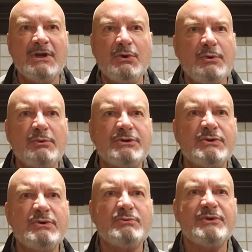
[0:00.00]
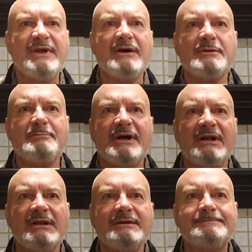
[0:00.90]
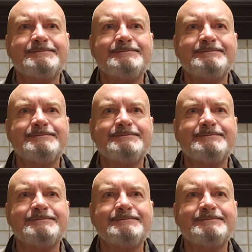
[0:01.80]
We will do it without a bell.